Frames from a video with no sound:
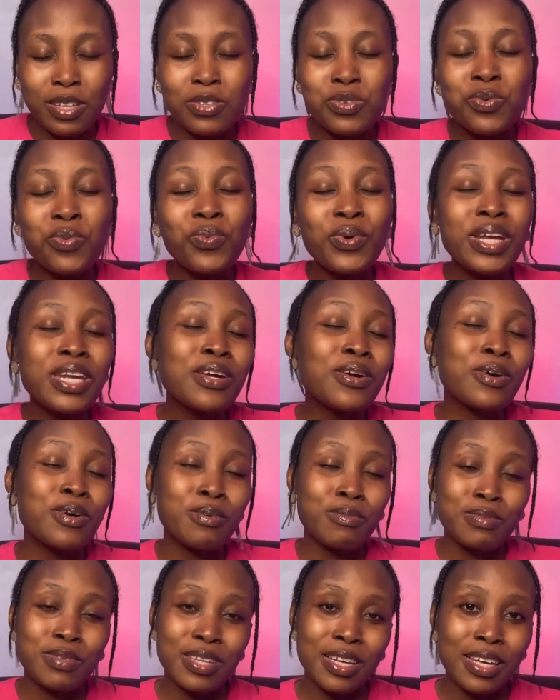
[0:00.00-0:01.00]
So when it
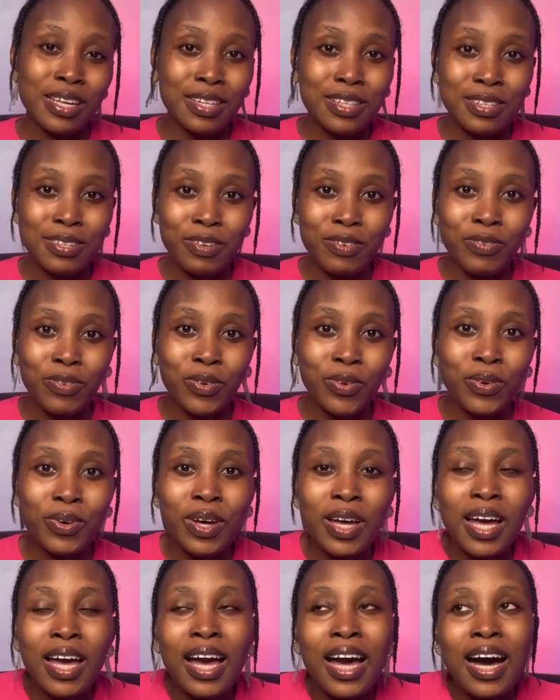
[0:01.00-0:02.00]
comes to the interview,
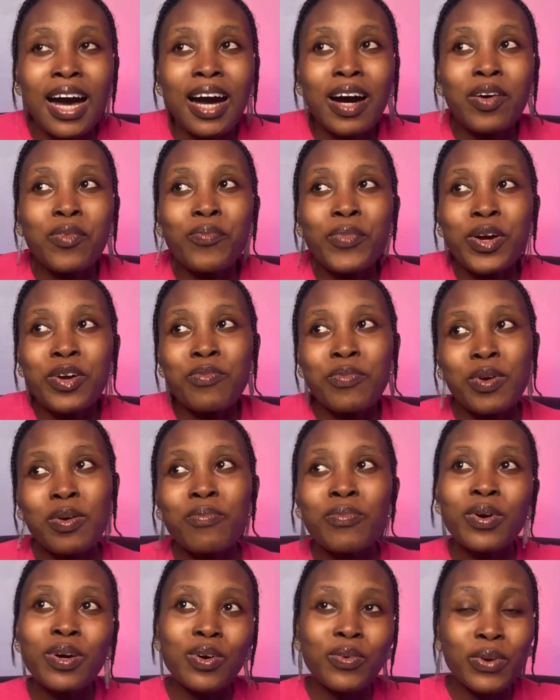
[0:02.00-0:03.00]
I
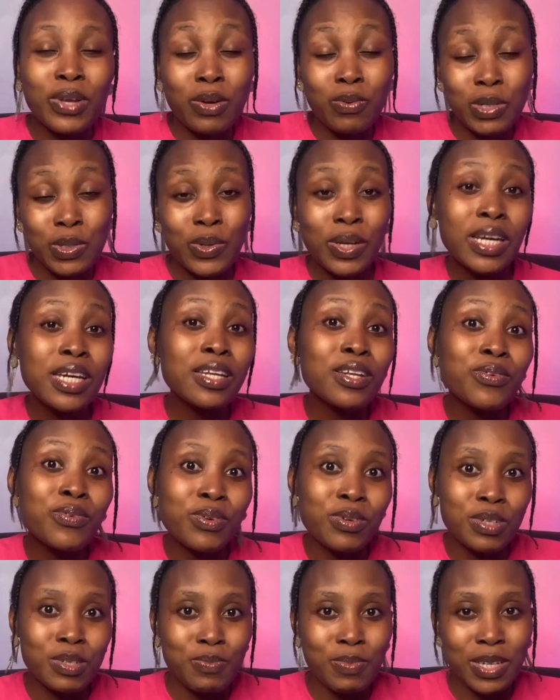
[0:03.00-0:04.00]
remember when I was working in a
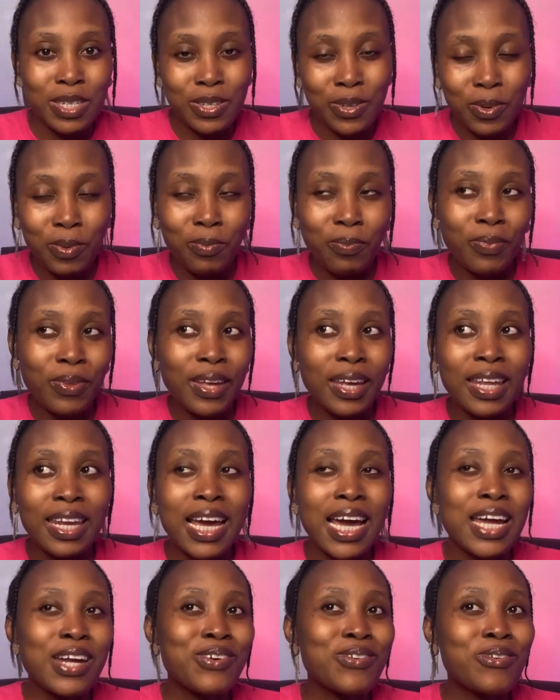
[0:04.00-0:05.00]
recruitment company,
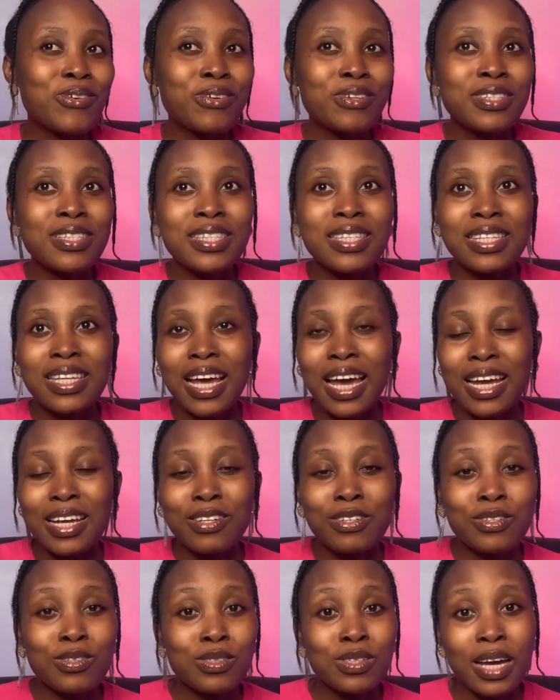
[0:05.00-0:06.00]

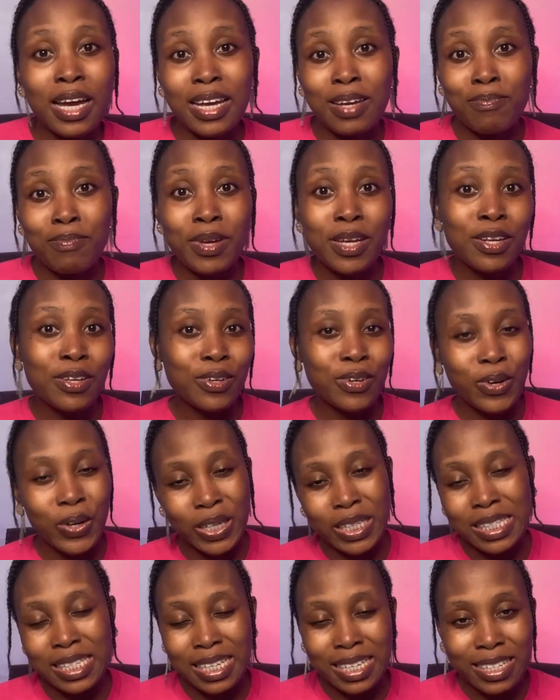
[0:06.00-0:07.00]
I made
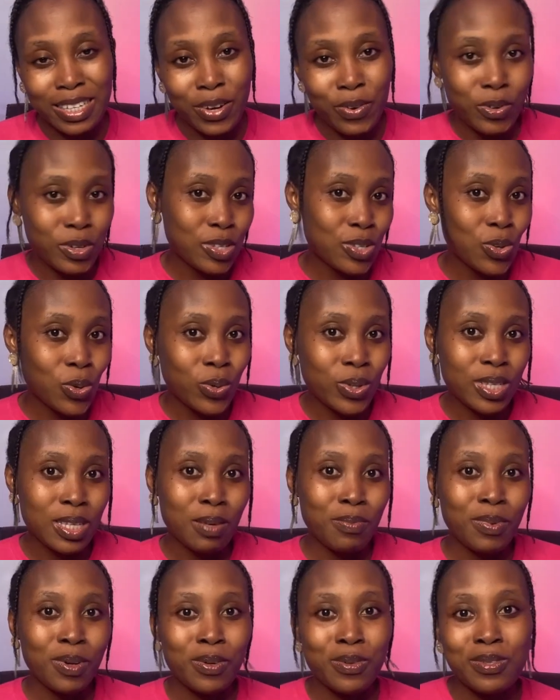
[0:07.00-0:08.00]
a resource
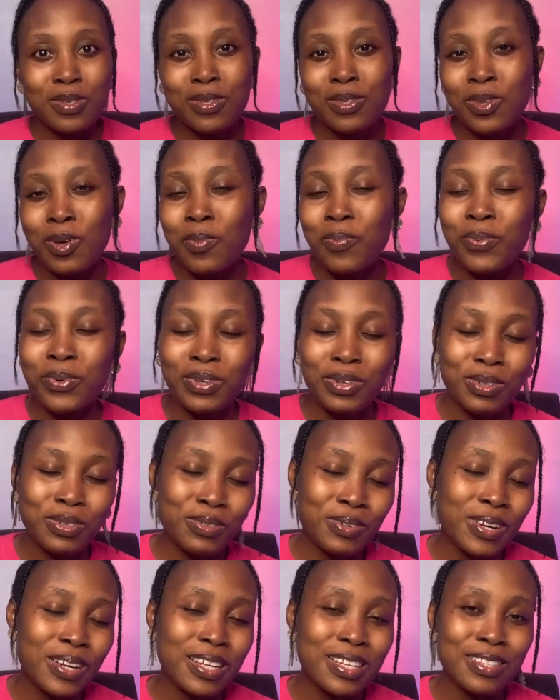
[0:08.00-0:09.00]
about top
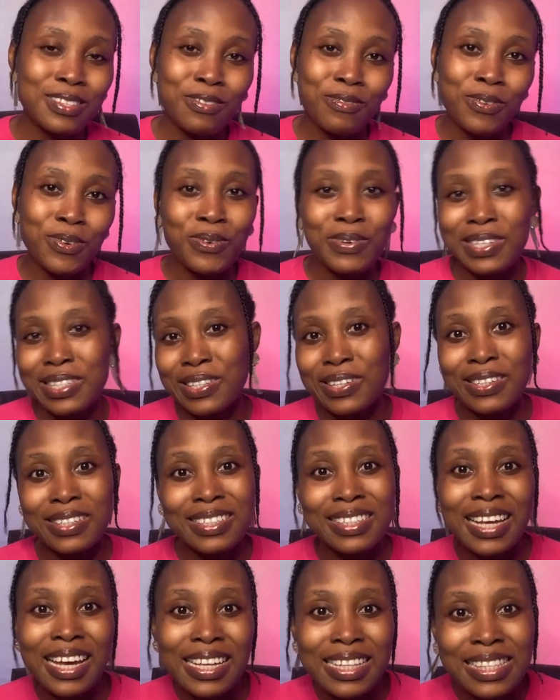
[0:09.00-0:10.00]
100 interview
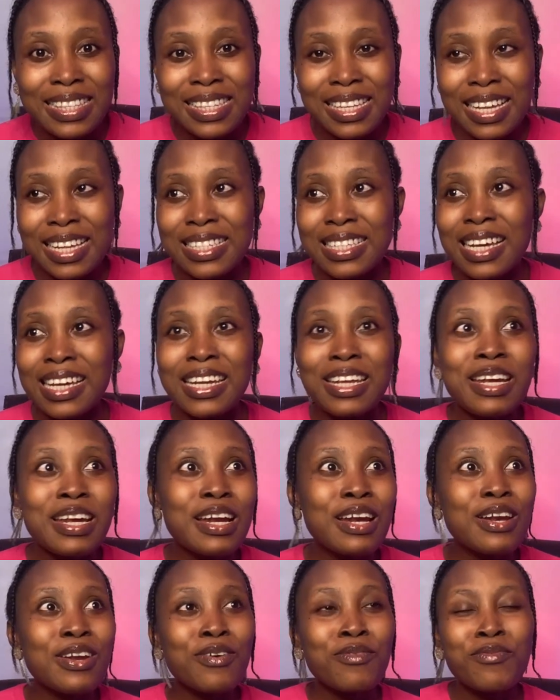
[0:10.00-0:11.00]
questions and answers,
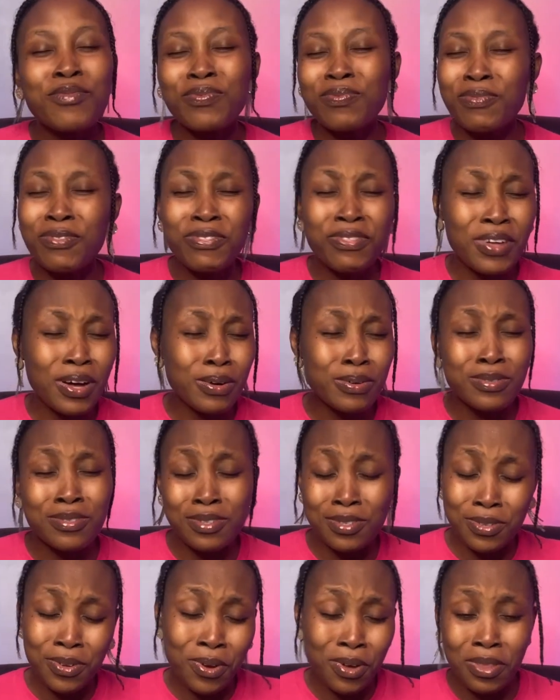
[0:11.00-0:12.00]
and
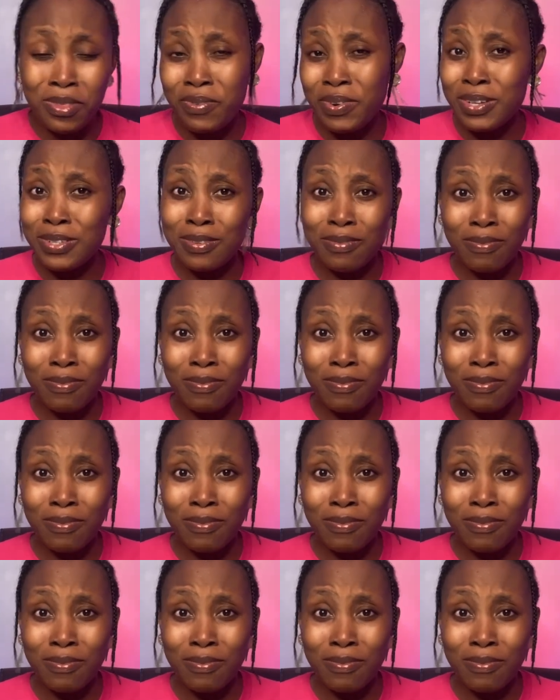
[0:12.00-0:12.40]
hundreds of